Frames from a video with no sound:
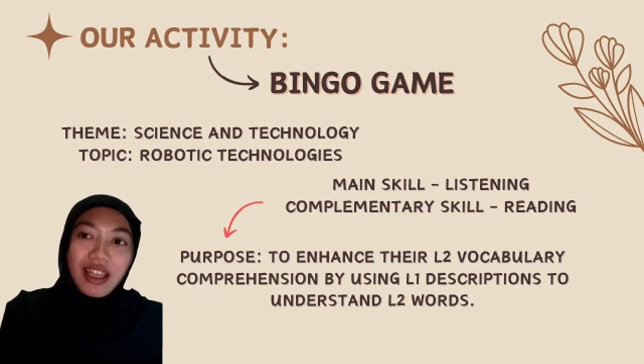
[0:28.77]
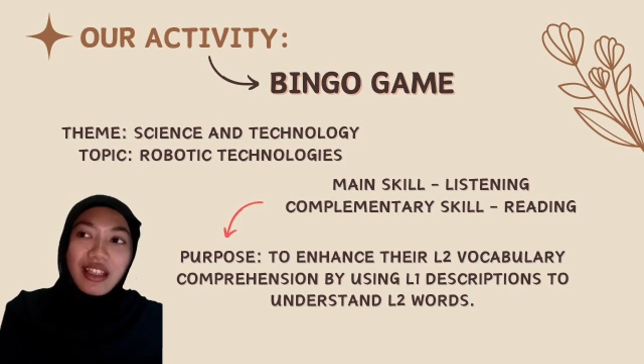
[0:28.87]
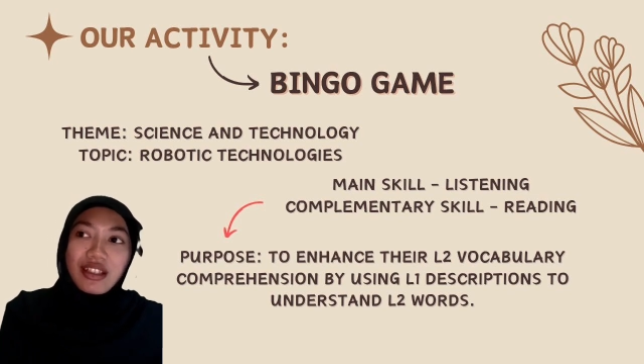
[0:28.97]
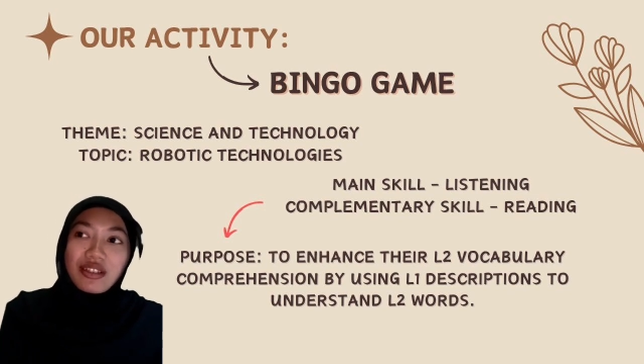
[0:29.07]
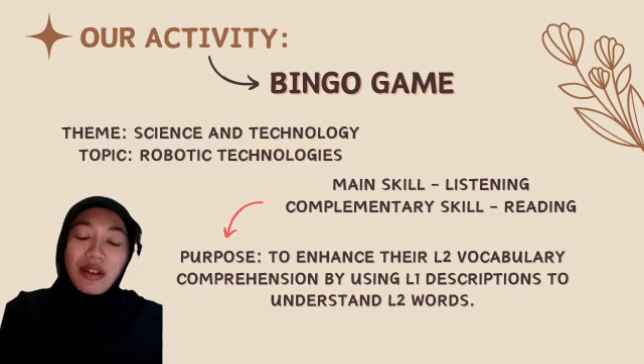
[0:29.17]

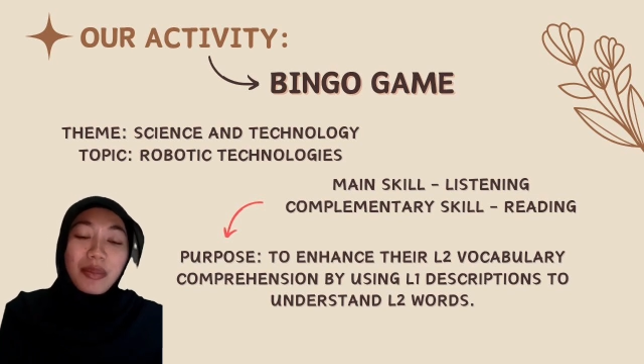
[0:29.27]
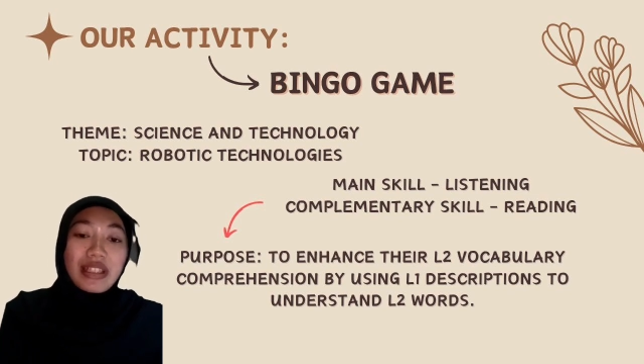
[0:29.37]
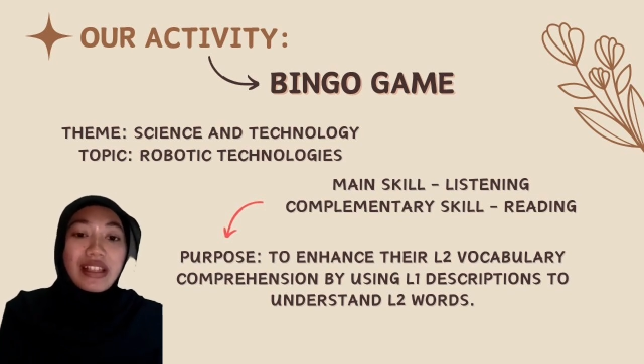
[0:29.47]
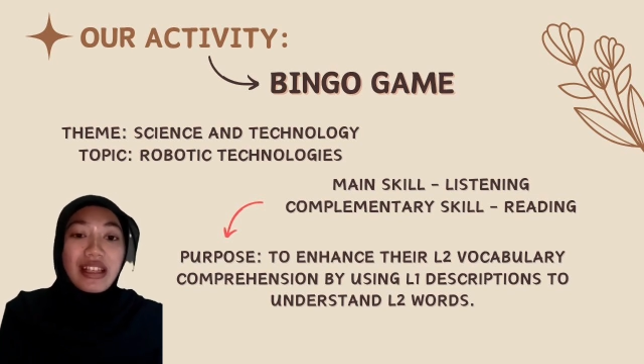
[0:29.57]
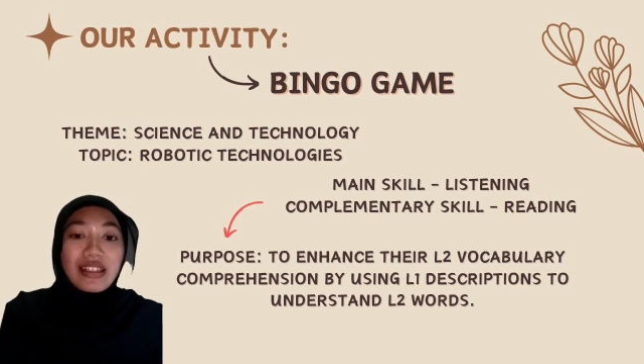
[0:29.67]
and the
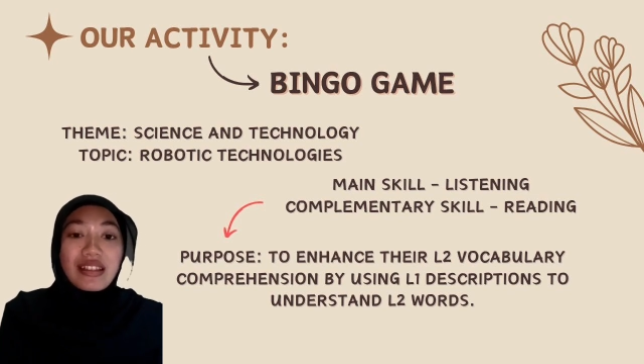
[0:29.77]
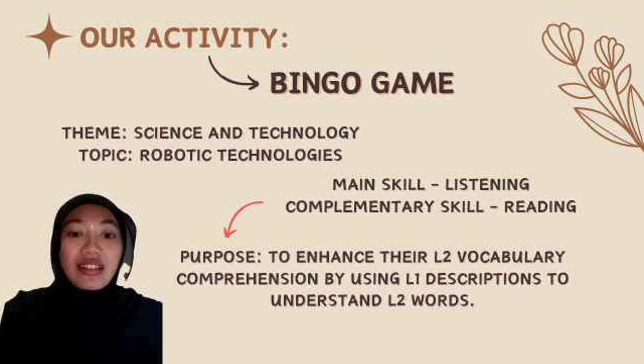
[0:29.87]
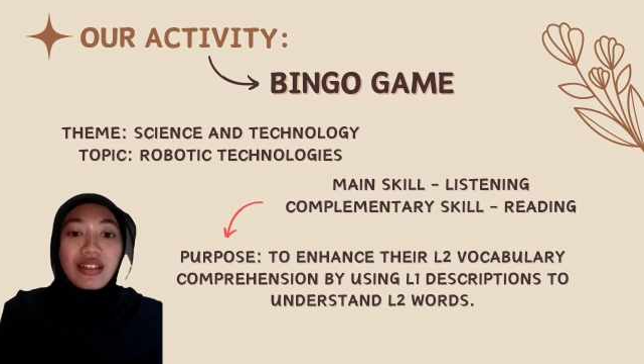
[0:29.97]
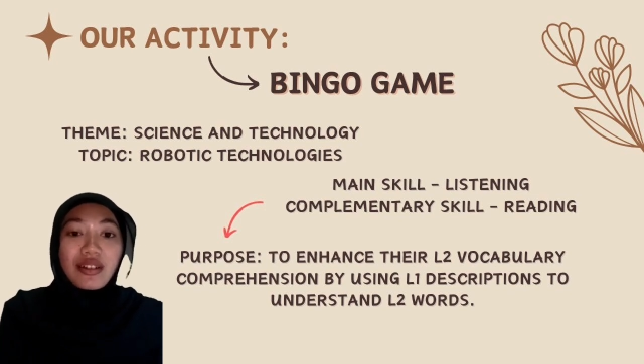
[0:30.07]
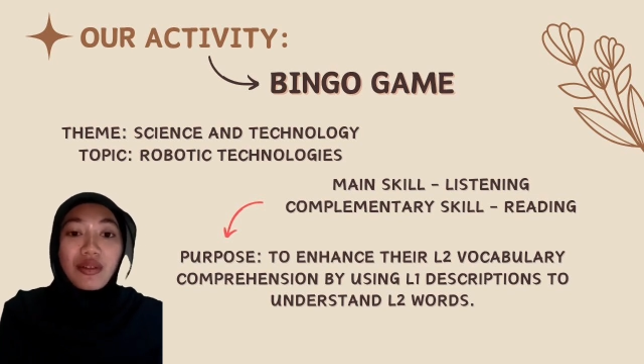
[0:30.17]
topic is
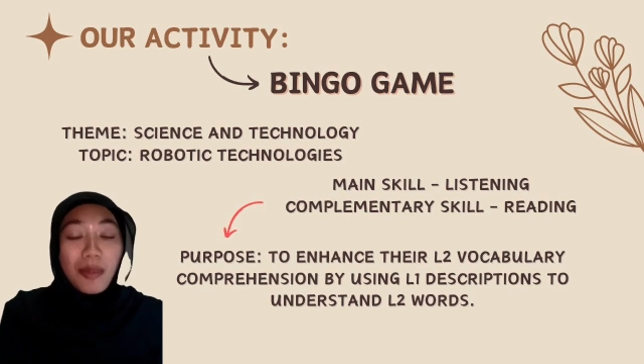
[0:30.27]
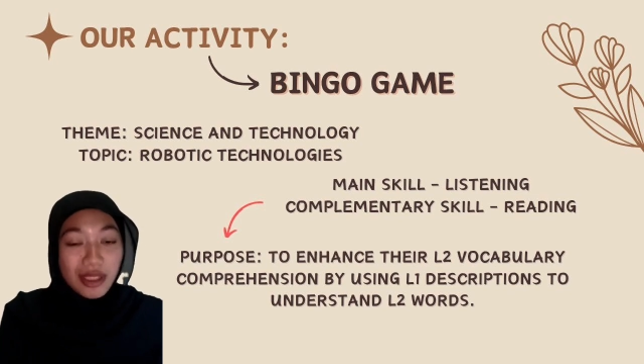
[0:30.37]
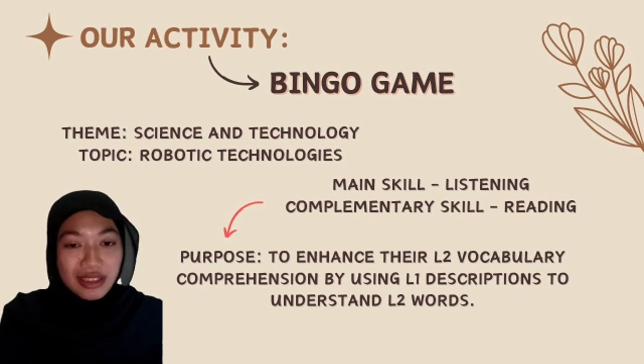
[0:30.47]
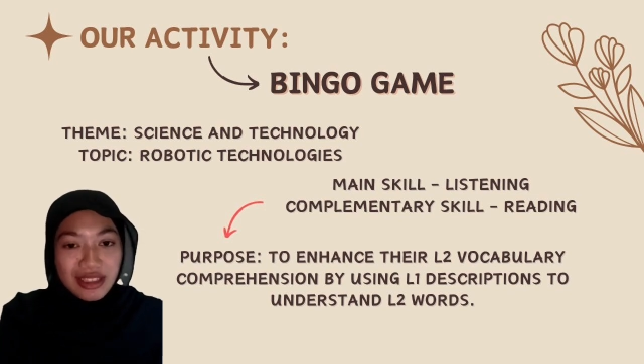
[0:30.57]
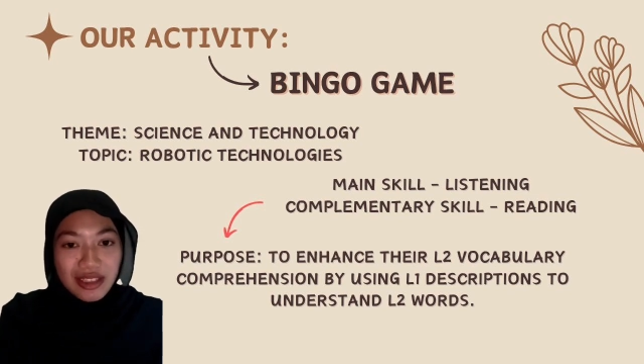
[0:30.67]

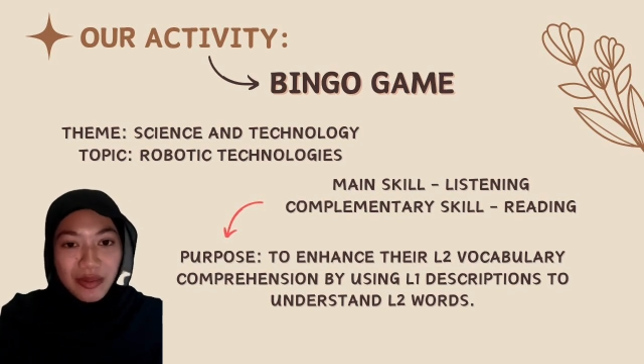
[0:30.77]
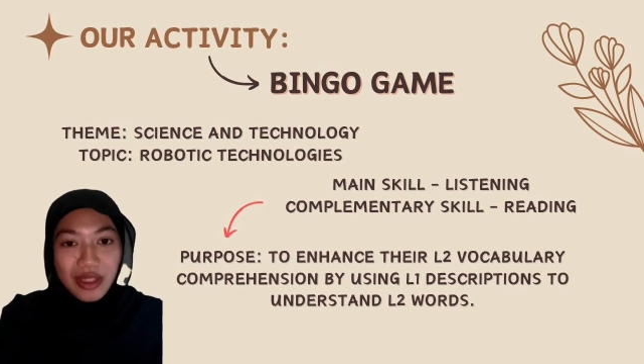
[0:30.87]
robotics.